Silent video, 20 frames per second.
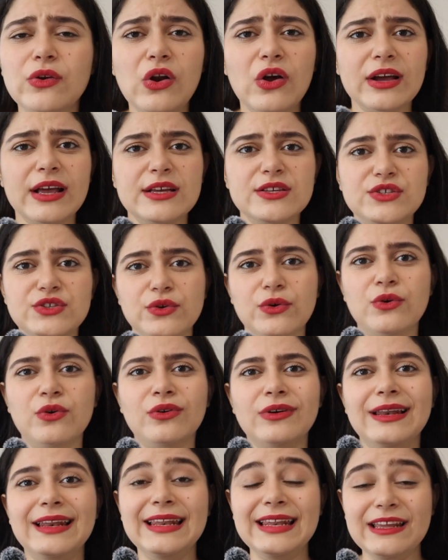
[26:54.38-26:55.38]
long as
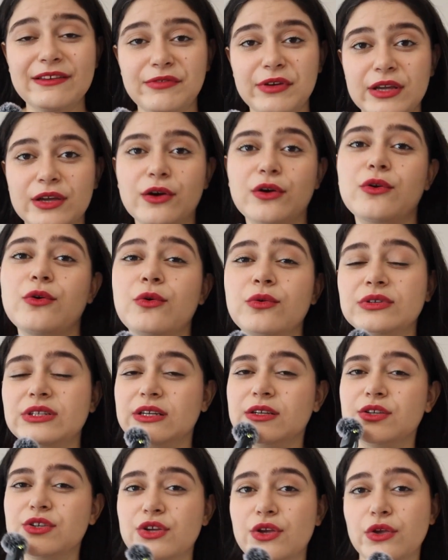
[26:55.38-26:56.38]
you're living
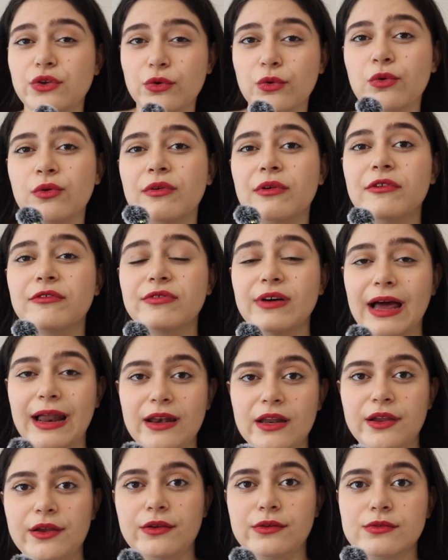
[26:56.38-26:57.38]
according to your
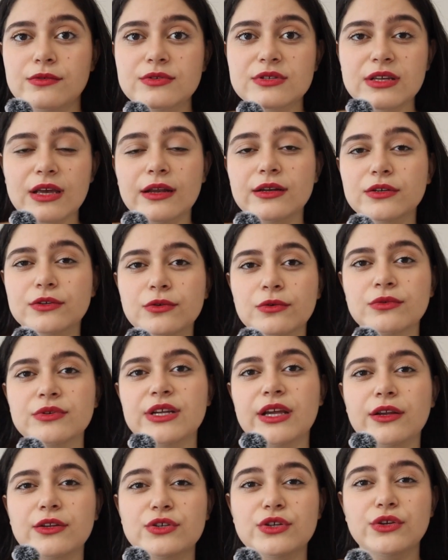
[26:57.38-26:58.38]
values and
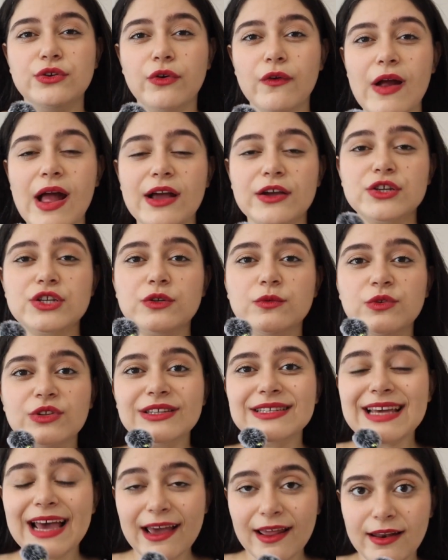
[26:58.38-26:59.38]
according to your actual
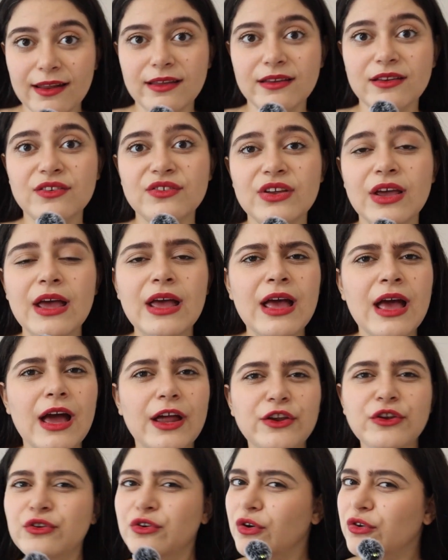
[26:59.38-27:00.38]
talent,
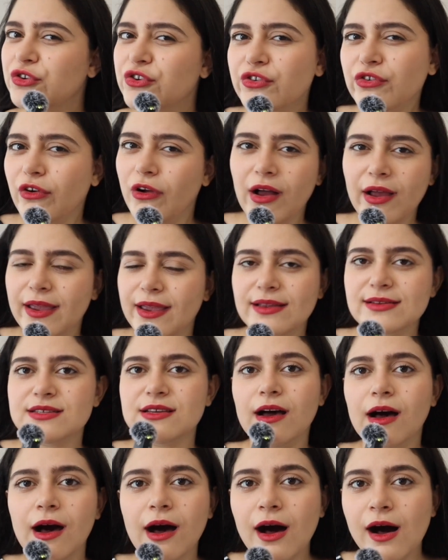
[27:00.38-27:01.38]
and you're not trying
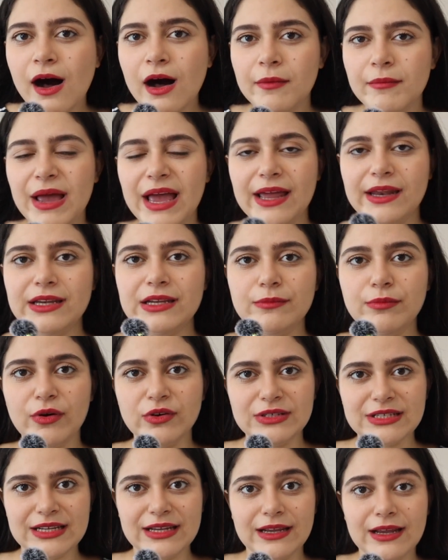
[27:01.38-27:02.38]
to harm
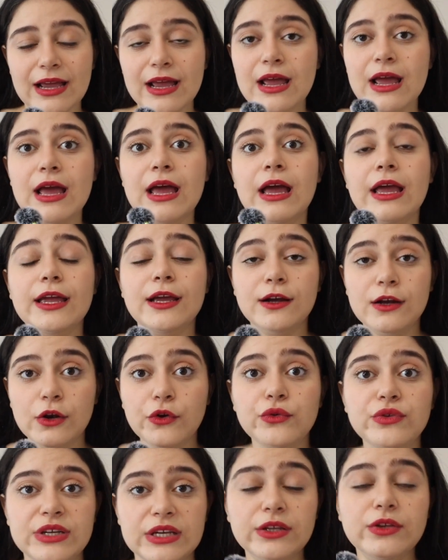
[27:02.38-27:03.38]
anybody,
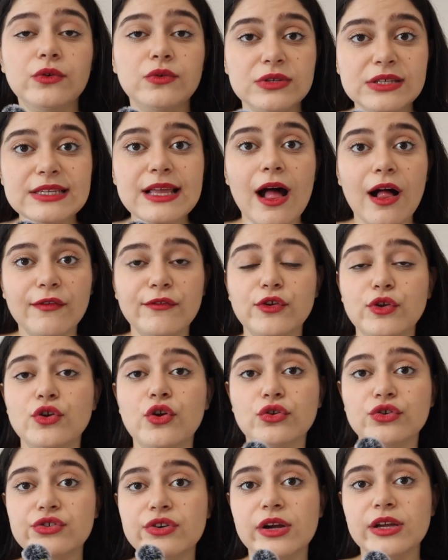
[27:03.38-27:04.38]
including yourself, you're
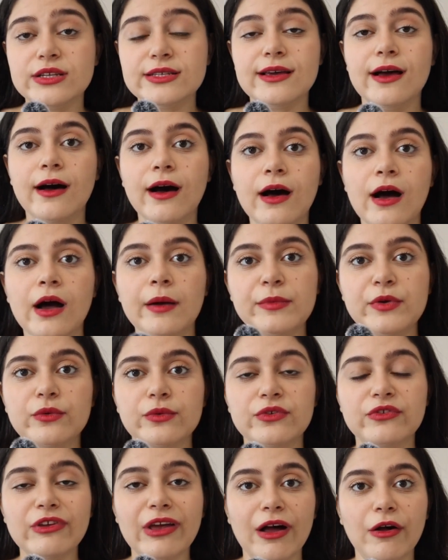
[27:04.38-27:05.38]
not trying to harm
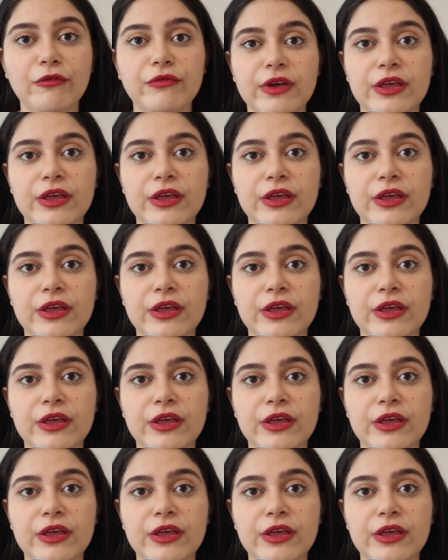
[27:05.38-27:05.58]
yourself